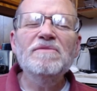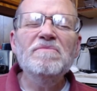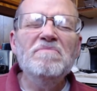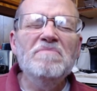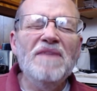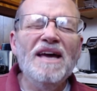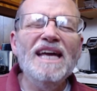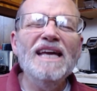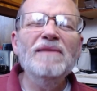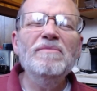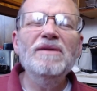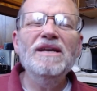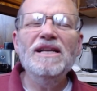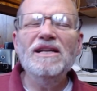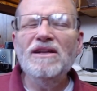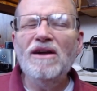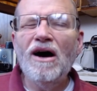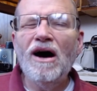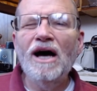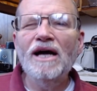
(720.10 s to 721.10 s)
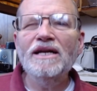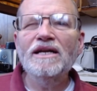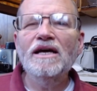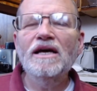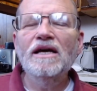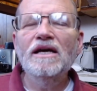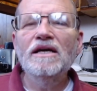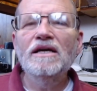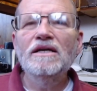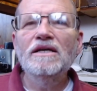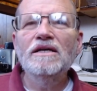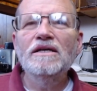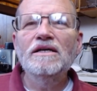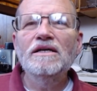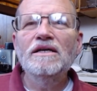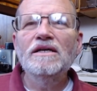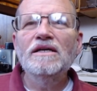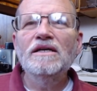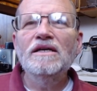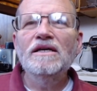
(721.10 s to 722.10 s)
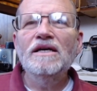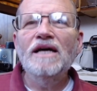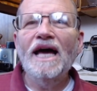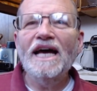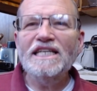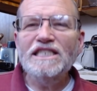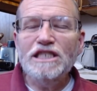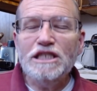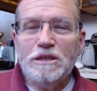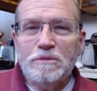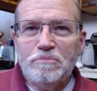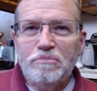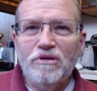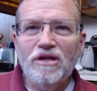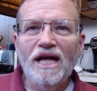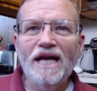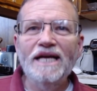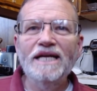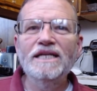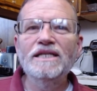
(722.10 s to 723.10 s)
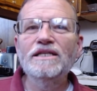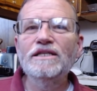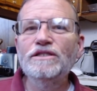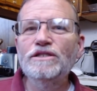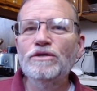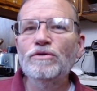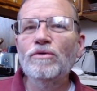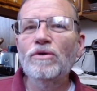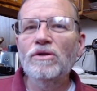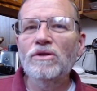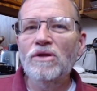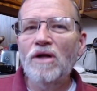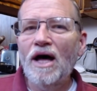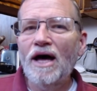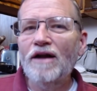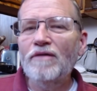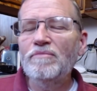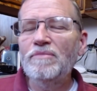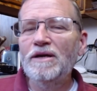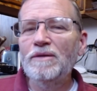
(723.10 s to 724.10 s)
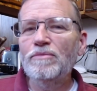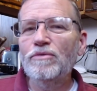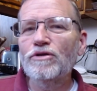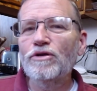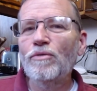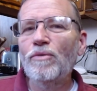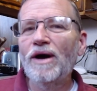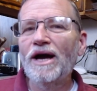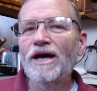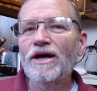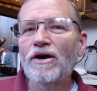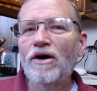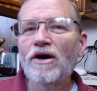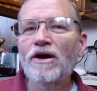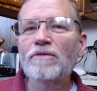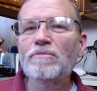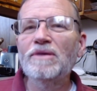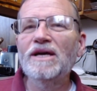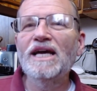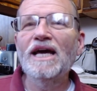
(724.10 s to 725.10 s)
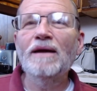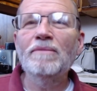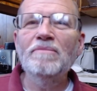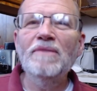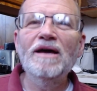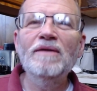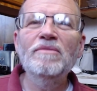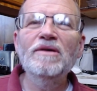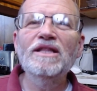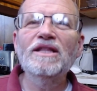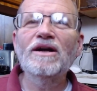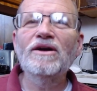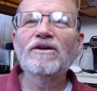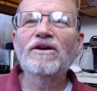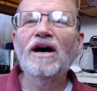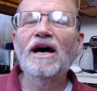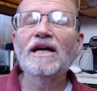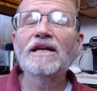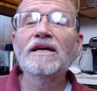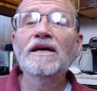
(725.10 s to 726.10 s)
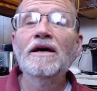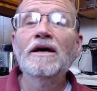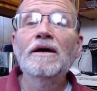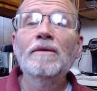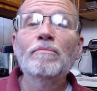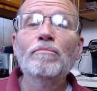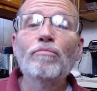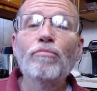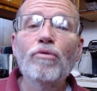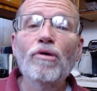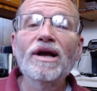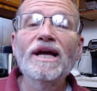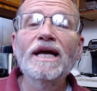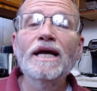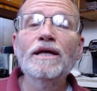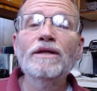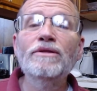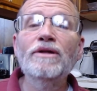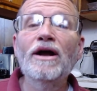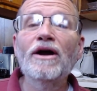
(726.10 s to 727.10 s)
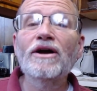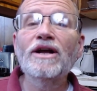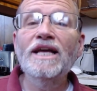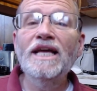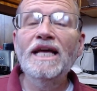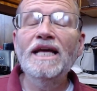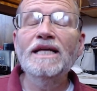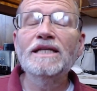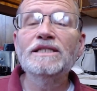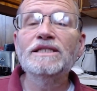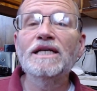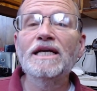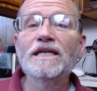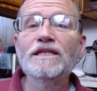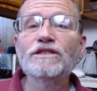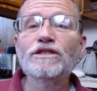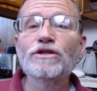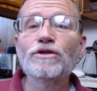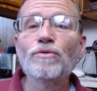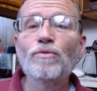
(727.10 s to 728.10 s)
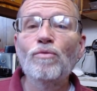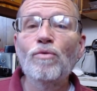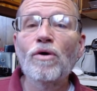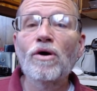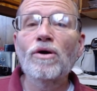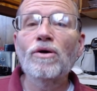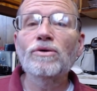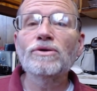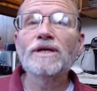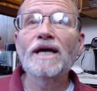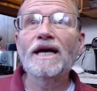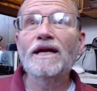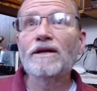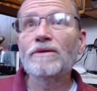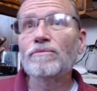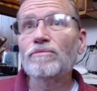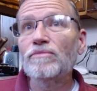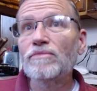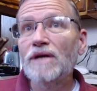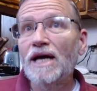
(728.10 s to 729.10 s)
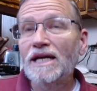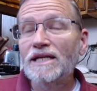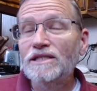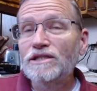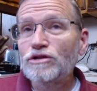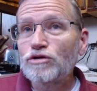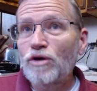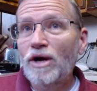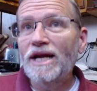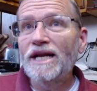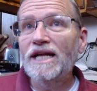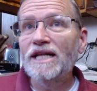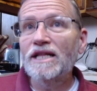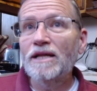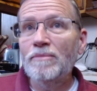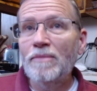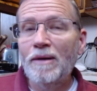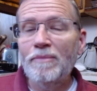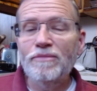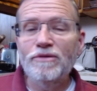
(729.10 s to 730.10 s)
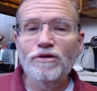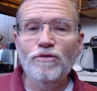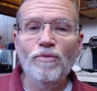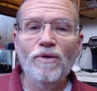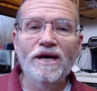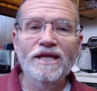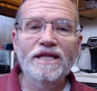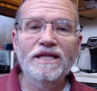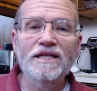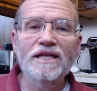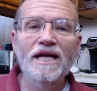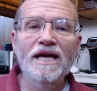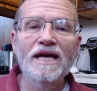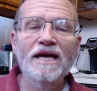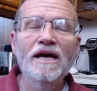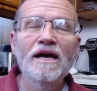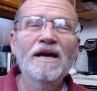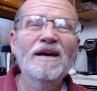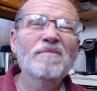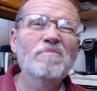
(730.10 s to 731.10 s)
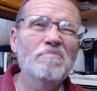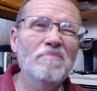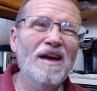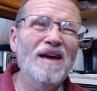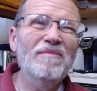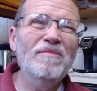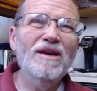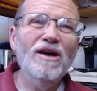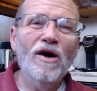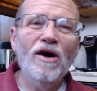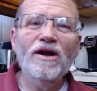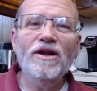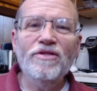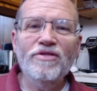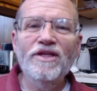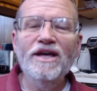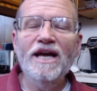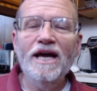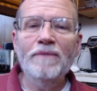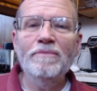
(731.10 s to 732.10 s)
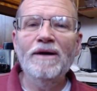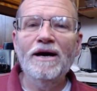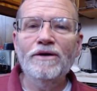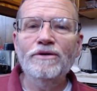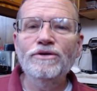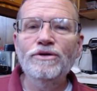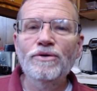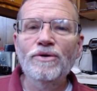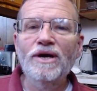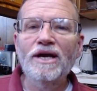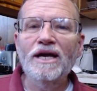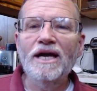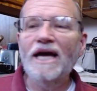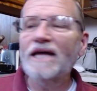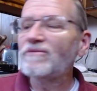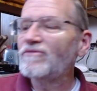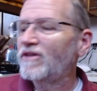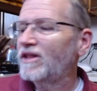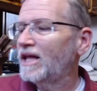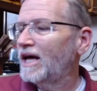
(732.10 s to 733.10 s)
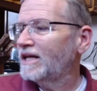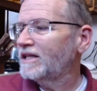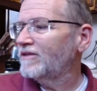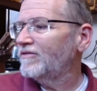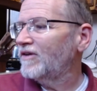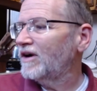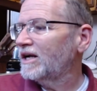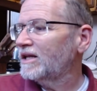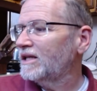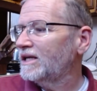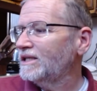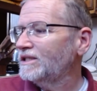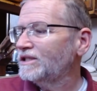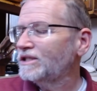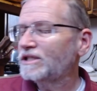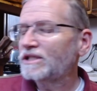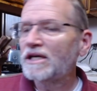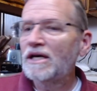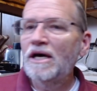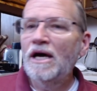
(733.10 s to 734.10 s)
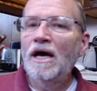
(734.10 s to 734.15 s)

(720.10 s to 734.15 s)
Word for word: maybe not explained to a lot of people the way it ought to be, and maybe they're not bringing their kids into the world and, and training them up in the way that they maybe ought to think about doing at the, at the very least.